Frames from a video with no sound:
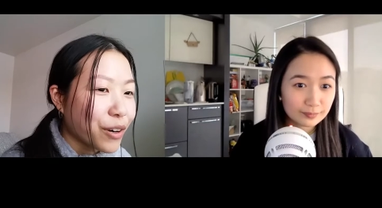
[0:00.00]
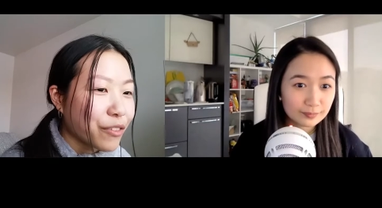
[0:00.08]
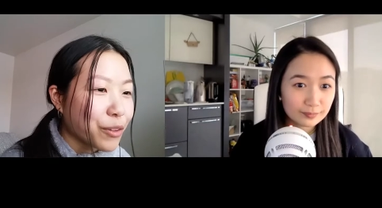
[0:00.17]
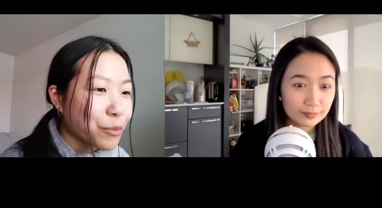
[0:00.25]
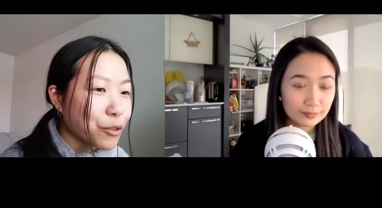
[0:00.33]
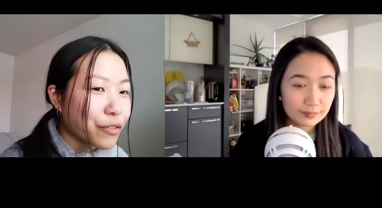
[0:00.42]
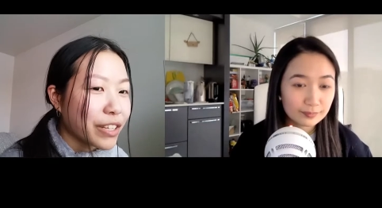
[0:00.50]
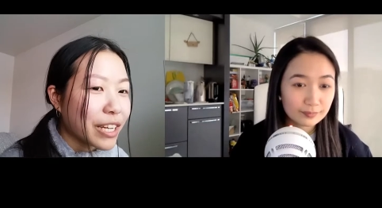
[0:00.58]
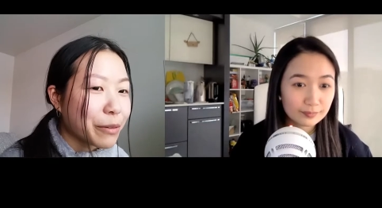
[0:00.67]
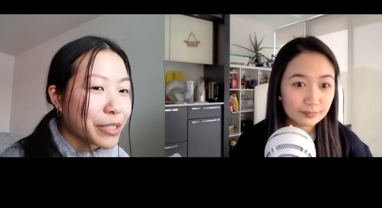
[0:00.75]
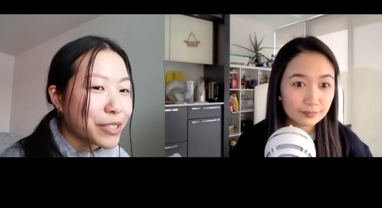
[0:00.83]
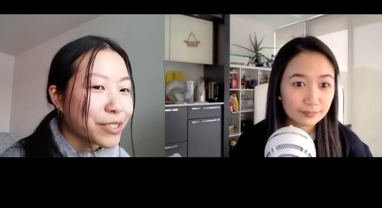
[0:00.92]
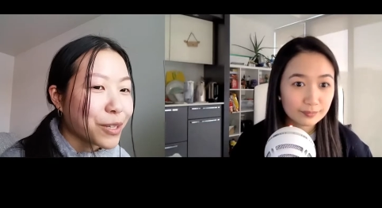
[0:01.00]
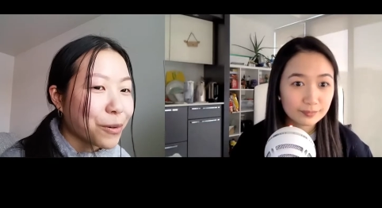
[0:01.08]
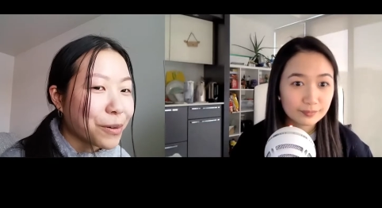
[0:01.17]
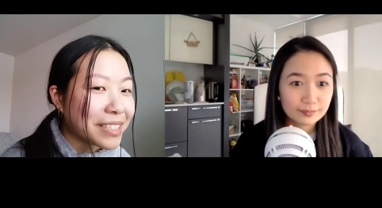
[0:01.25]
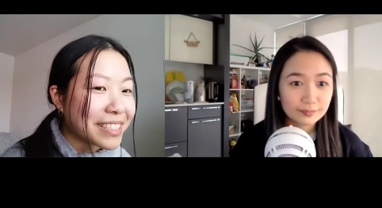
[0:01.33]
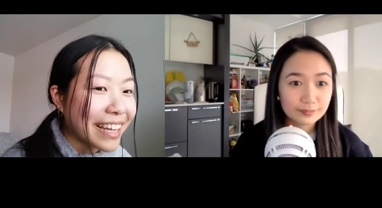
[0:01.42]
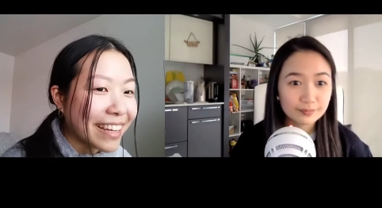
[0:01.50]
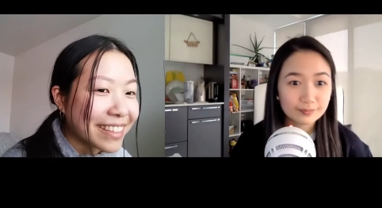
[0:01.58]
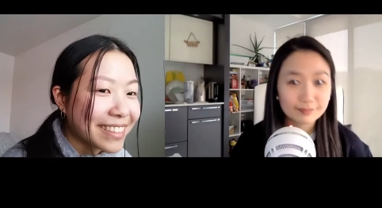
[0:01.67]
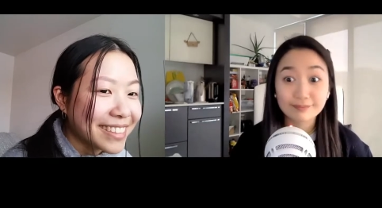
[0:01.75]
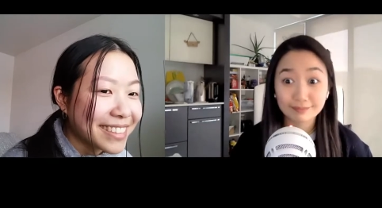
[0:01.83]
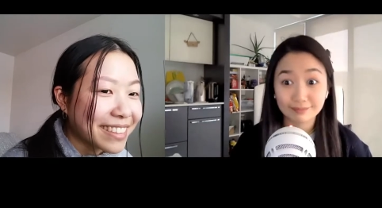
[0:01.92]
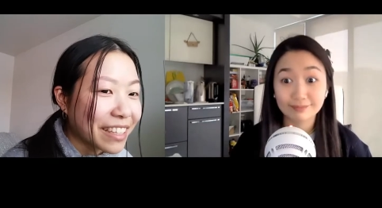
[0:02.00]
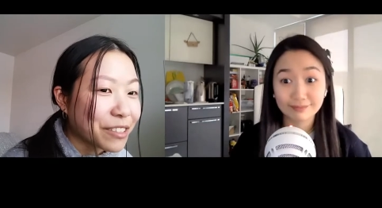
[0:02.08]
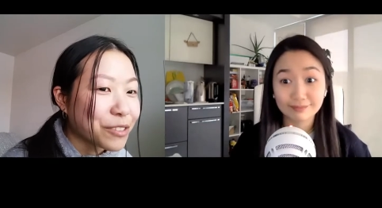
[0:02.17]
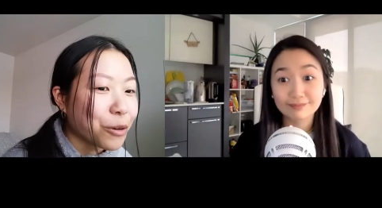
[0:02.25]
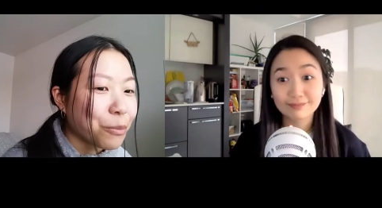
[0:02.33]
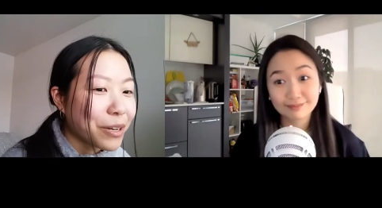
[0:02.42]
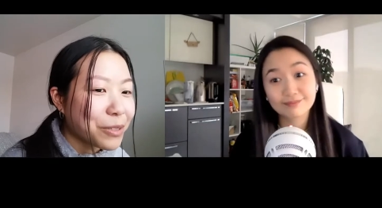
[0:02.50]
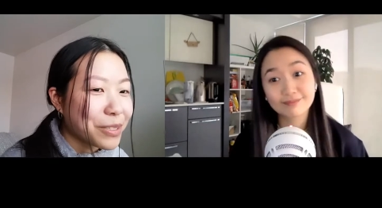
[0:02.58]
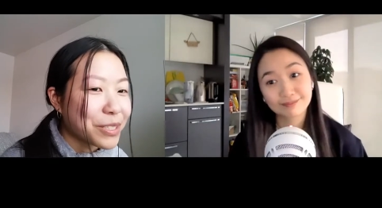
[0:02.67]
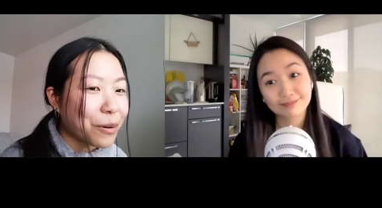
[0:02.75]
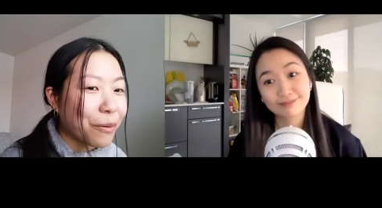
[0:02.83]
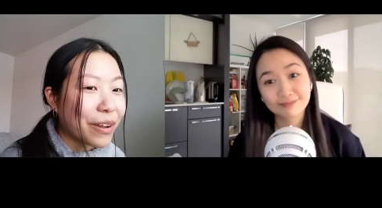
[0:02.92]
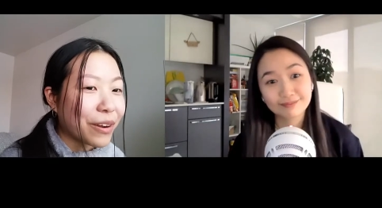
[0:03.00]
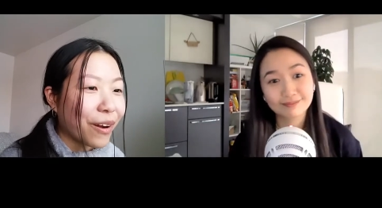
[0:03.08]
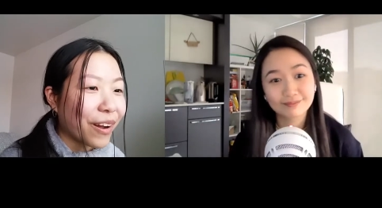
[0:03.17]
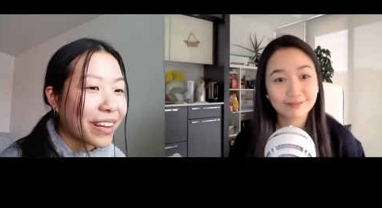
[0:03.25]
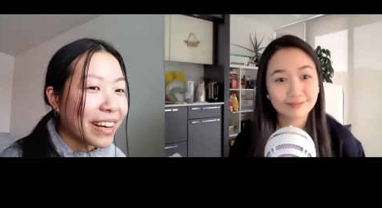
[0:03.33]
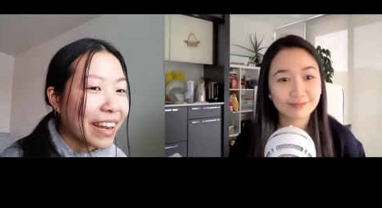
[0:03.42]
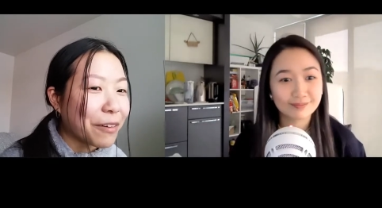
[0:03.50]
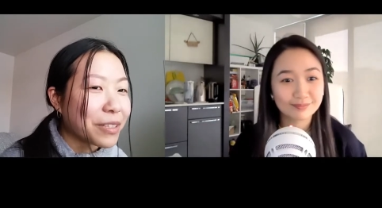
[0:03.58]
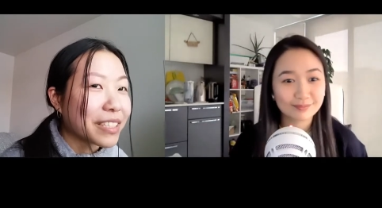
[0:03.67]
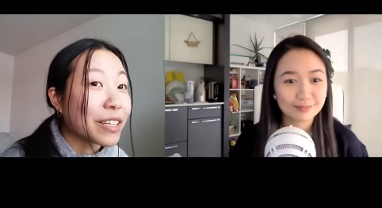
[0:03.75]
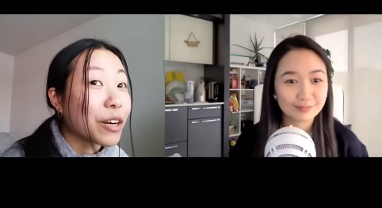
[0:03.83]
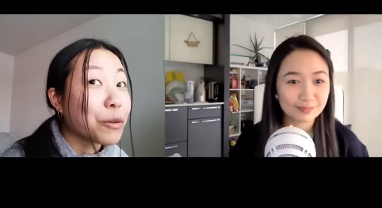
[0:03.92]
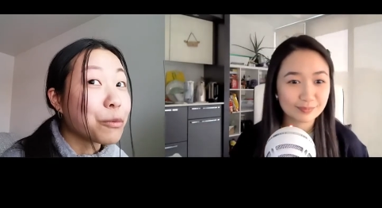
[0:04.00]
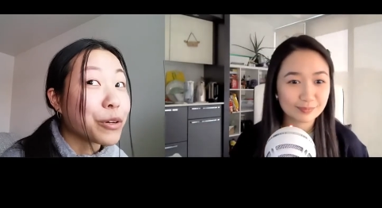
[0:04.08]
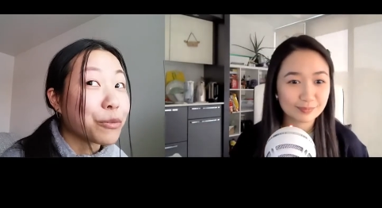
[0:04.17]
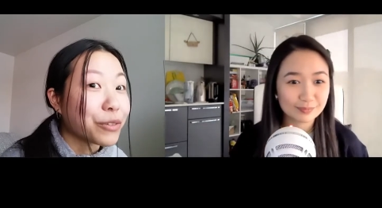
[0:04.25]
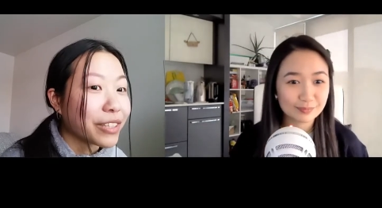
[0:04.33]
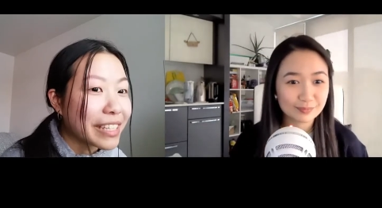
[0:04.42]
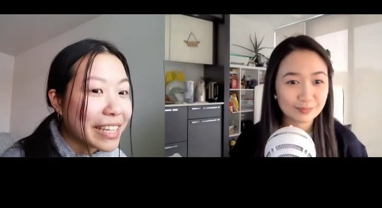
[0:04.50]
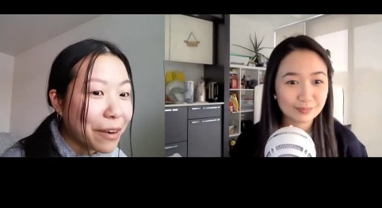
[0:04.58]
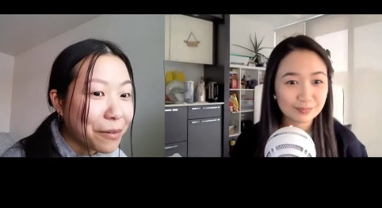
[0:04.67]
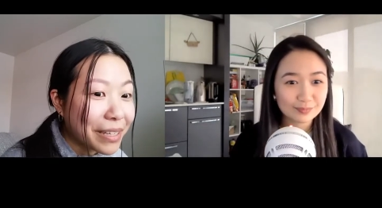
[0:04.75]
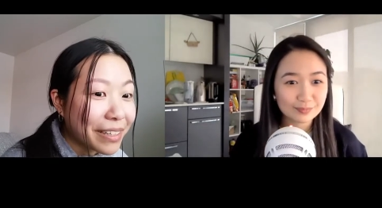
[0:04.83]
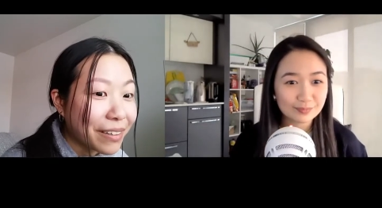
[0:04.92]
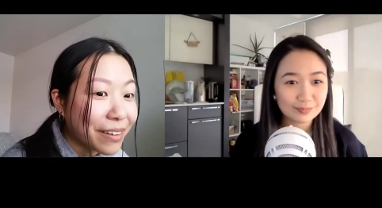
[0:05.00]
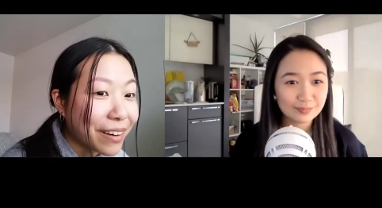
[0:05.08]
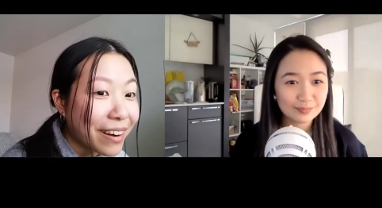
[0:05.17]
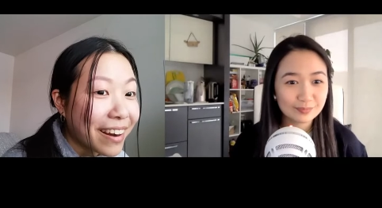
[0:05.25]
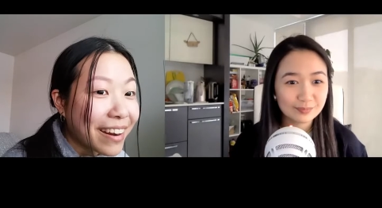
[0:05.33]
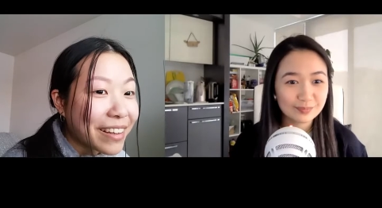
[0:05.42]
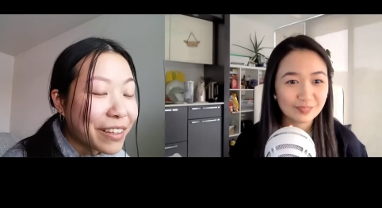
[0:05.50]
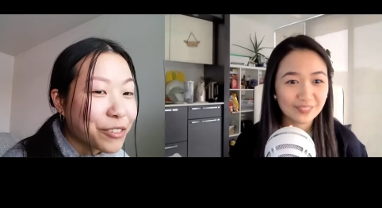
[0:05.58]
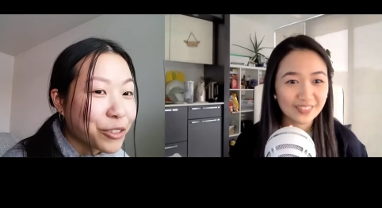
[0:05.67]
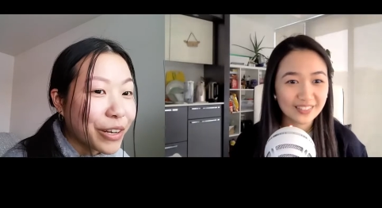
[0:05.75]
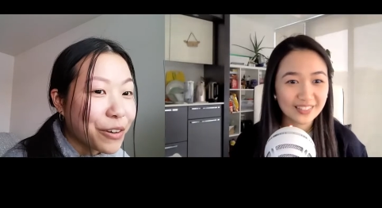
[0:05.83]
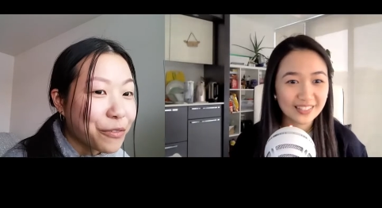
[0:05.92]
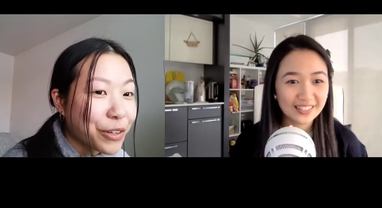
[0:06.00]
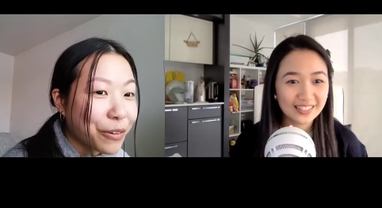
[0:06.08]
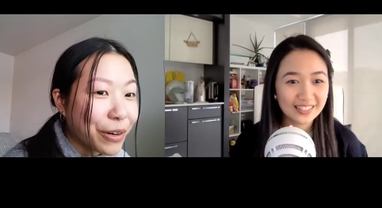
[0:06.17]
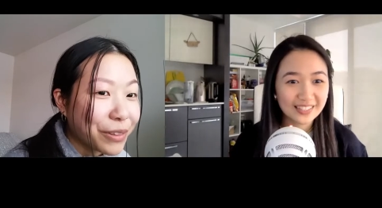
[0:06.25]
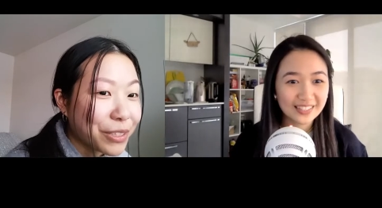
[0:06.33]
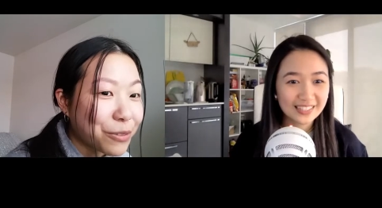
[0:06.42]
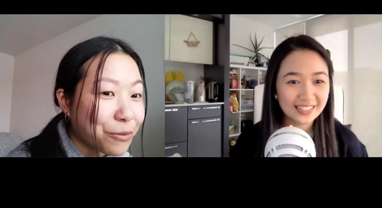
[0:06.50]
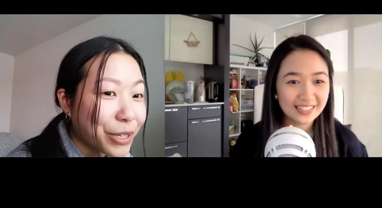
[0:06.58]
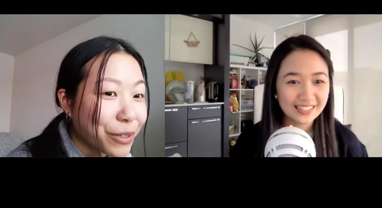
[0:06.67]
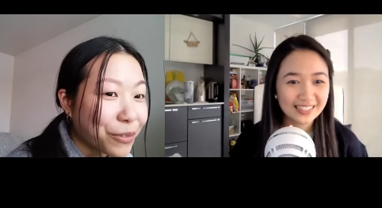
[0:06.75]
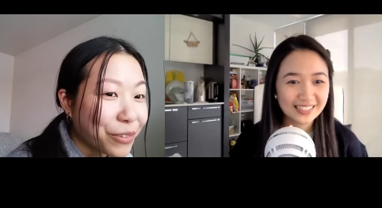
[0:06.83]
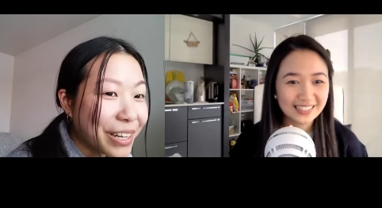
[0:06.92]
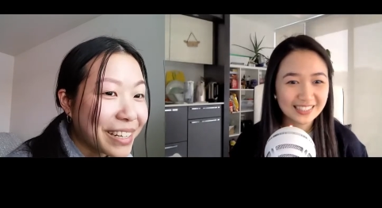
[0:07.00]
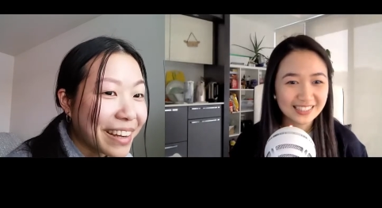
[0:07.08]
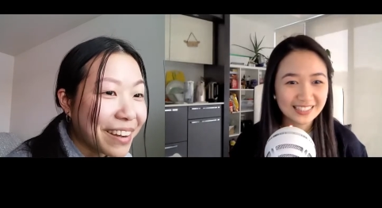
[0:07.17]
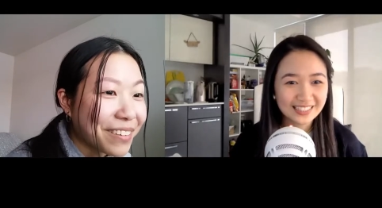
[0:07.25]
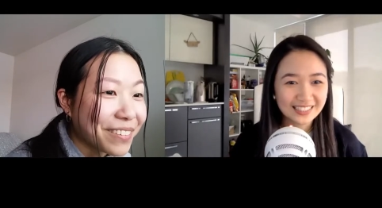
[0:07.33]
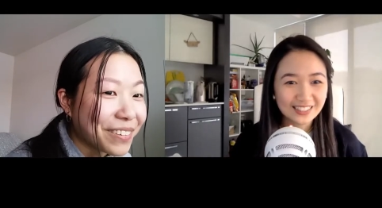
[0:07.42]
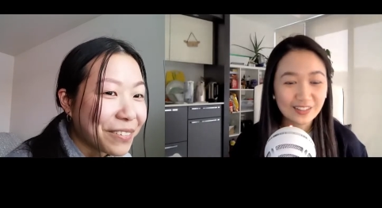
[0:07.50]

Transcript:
Speaker 1: of the movie, it was so intense. Like, mm. so much was going on. I was like, we're really out here trying to figure out this riddle right now